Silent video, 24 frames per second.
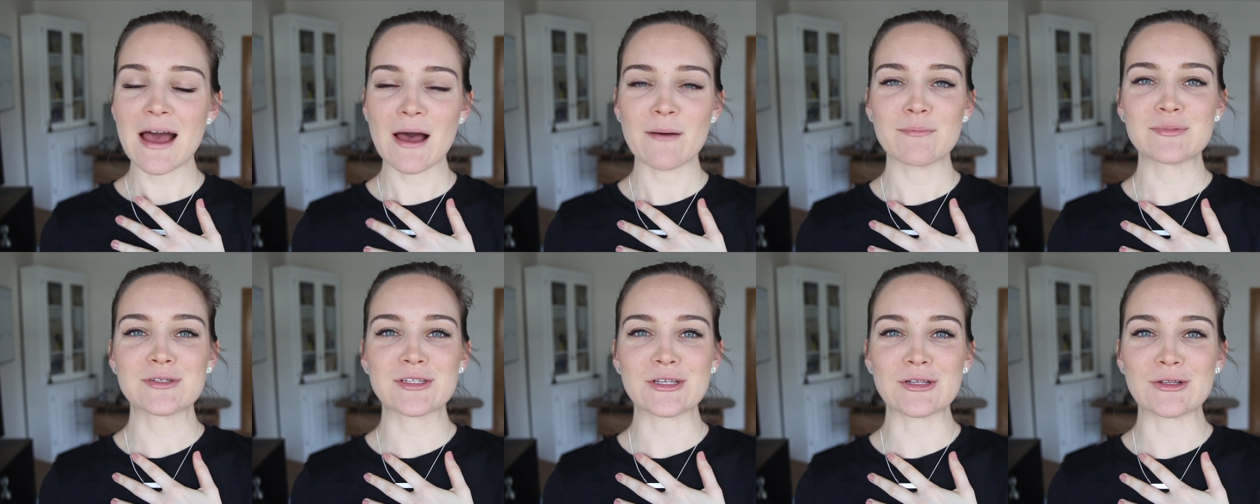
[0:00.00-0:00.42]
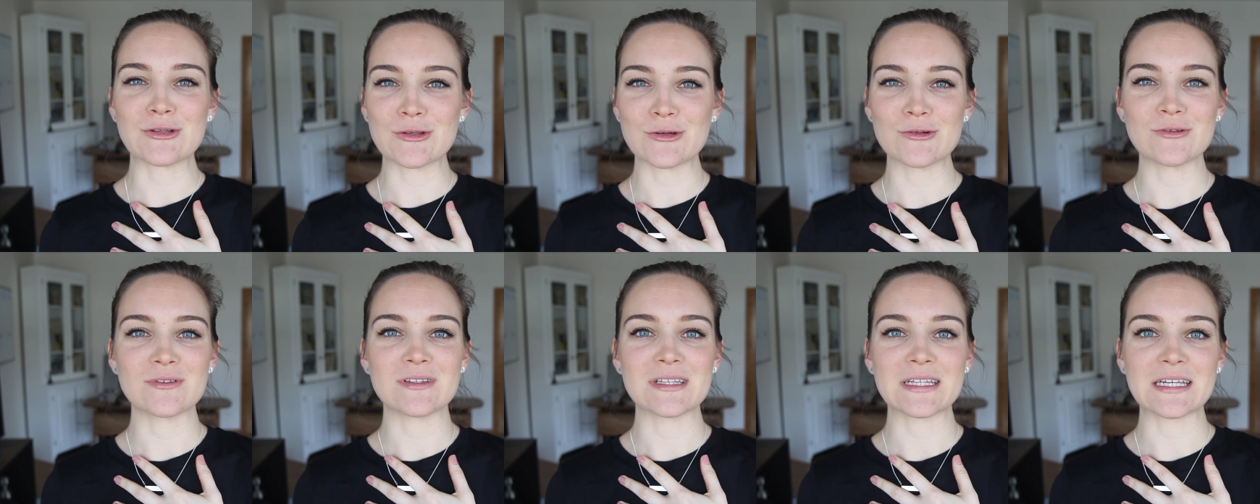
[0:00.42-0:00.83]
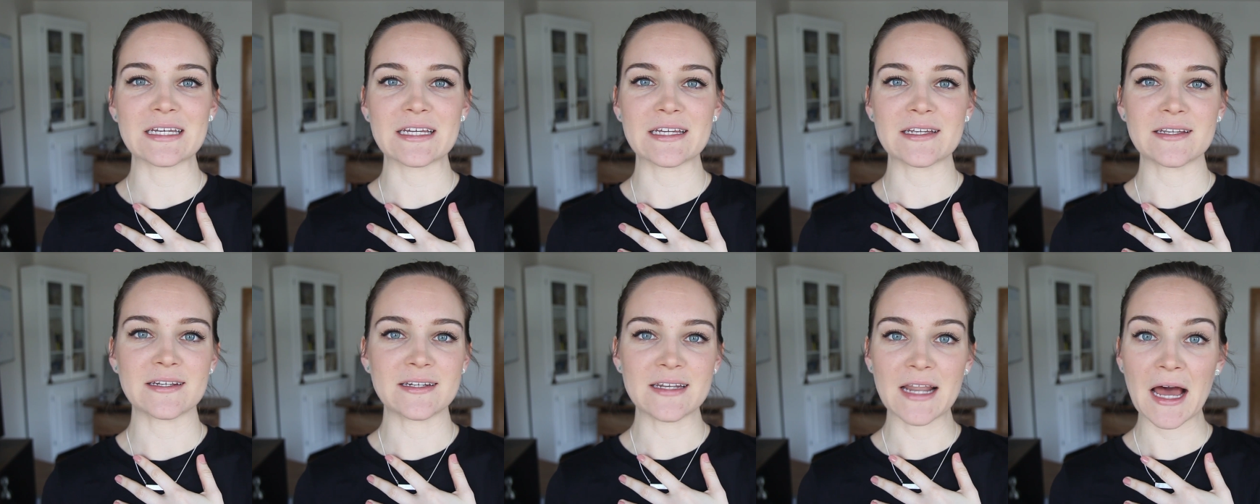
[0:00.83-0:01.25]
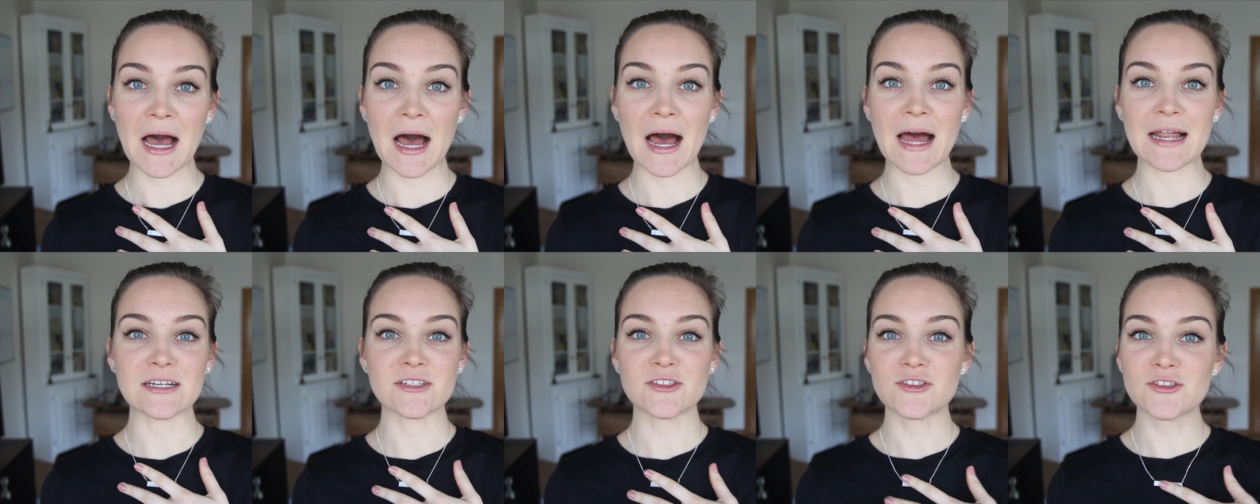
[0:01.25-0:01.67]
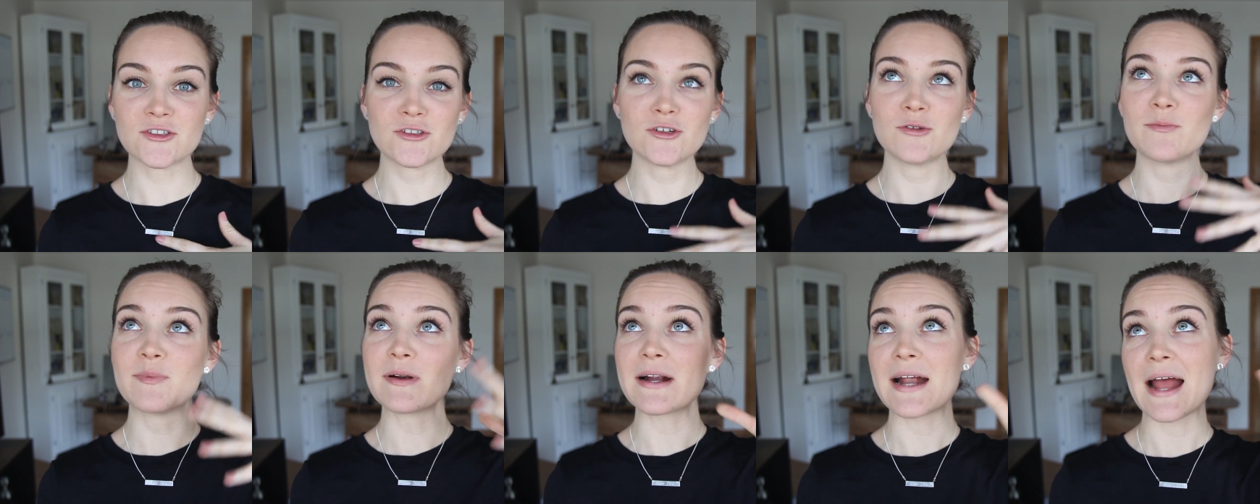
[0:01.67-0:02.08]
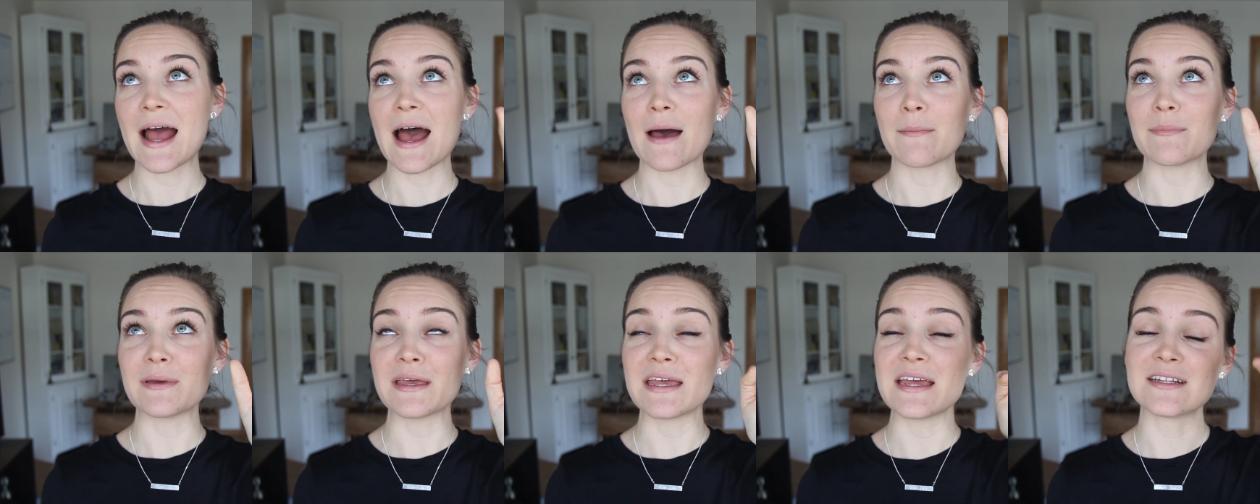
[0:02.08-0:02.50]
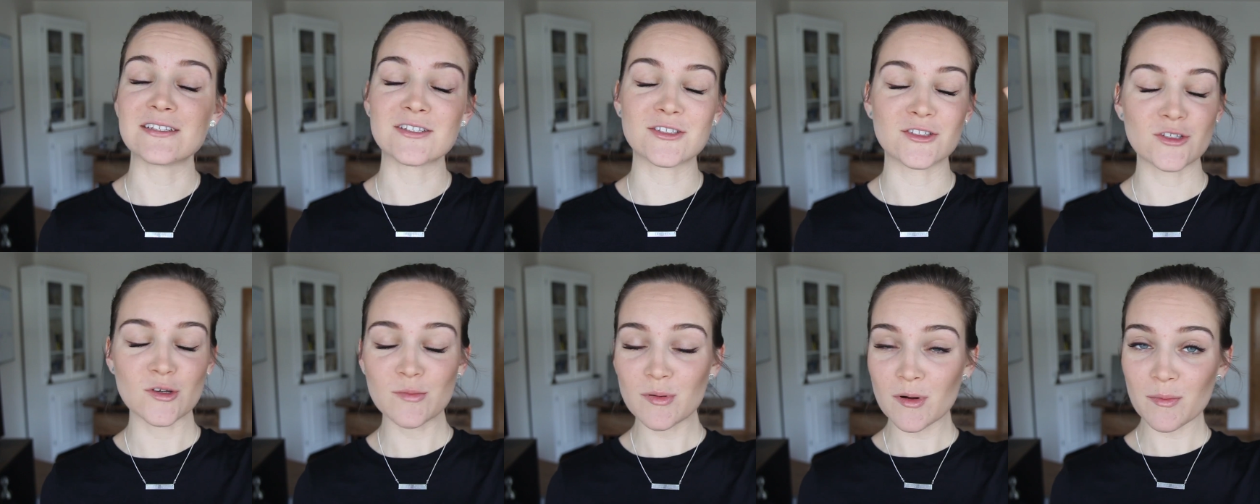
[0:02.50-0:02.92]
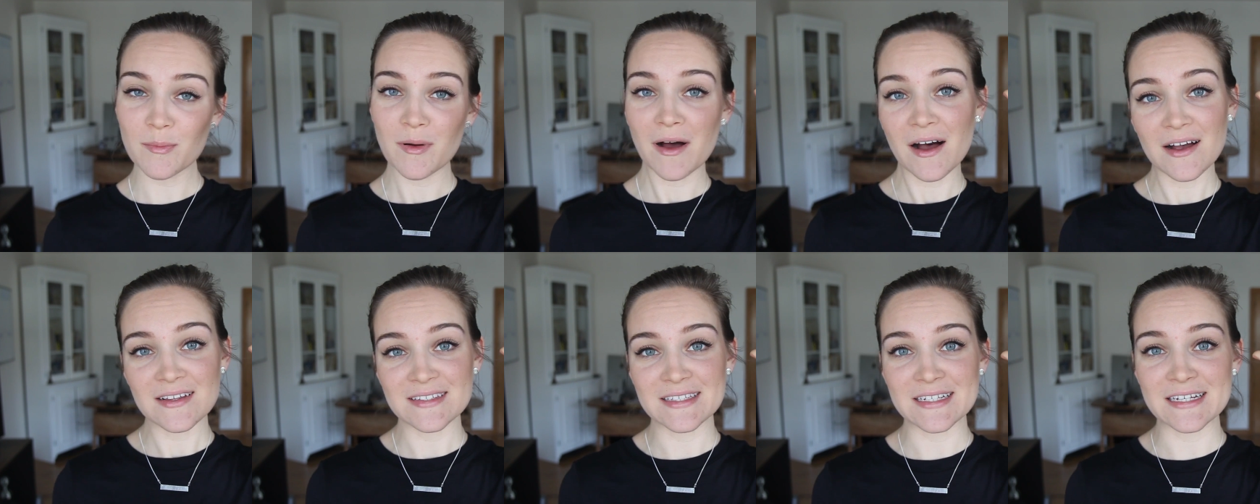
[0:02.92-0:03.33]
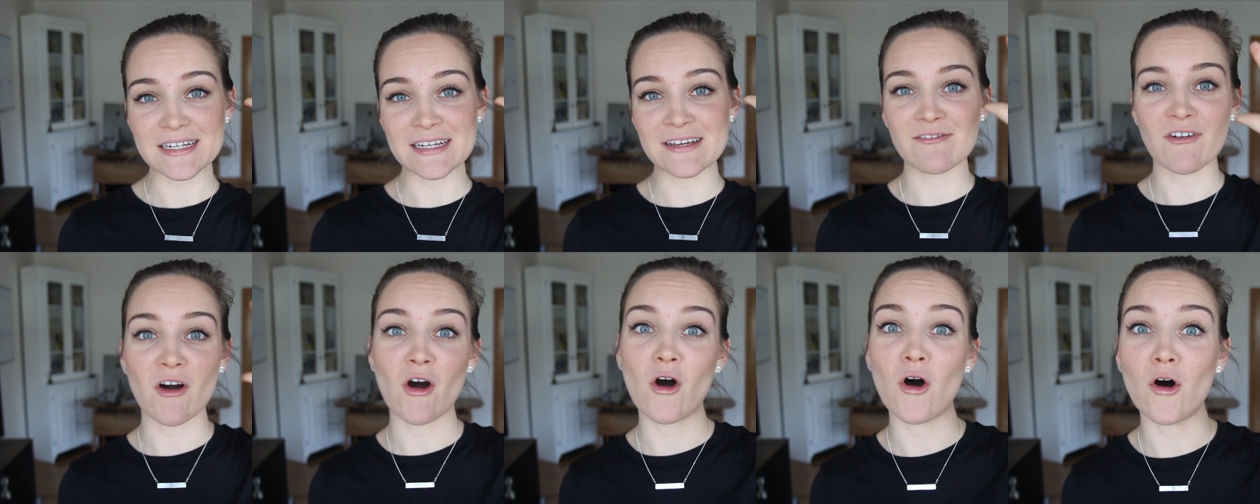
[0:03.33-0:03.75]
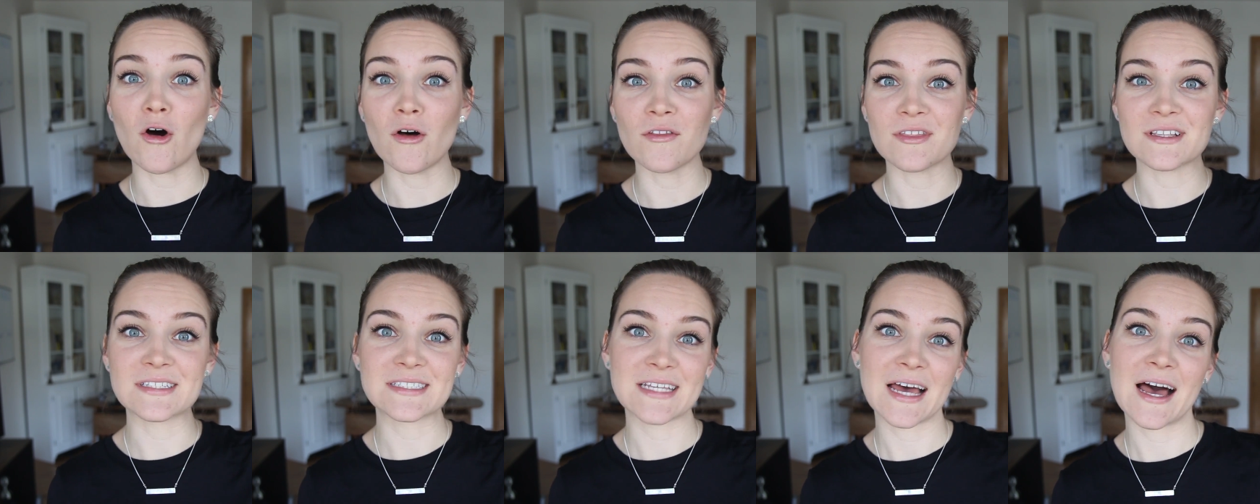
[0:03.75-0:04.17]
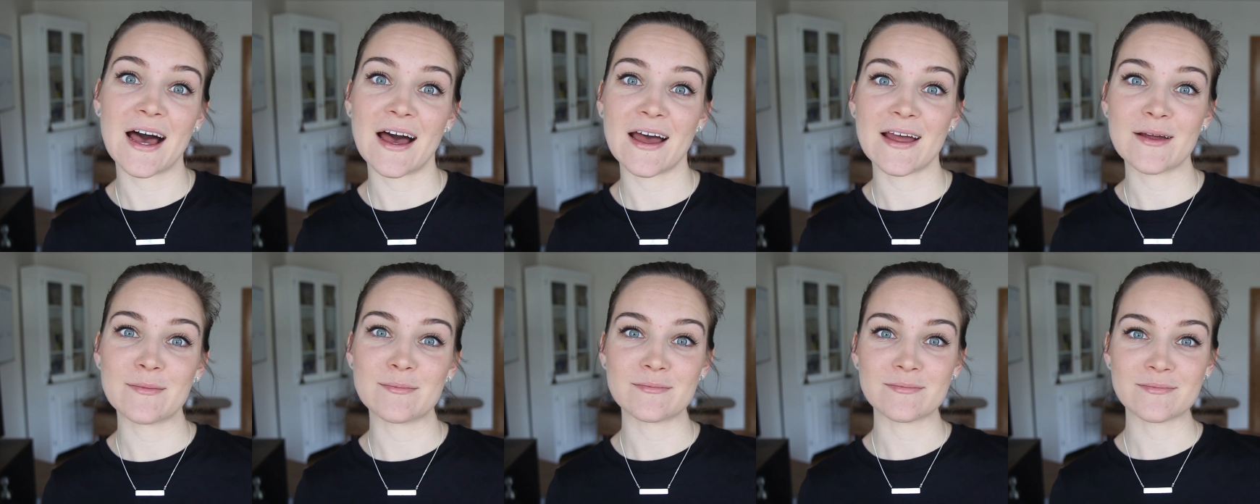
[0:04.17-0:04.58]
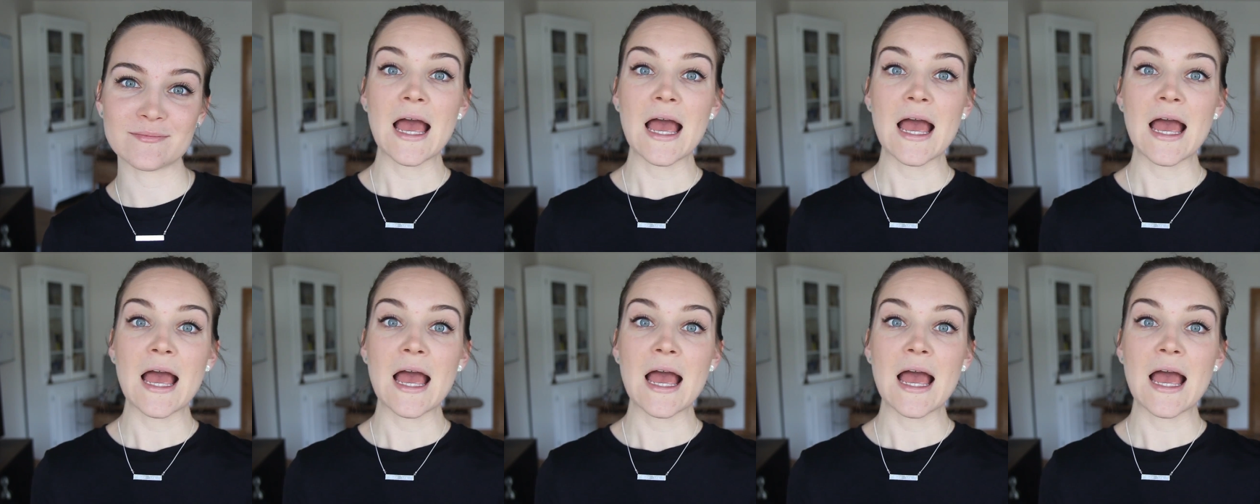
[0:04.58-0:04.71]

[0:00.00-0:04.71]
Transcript: absolutely not super happy and super positive all the time.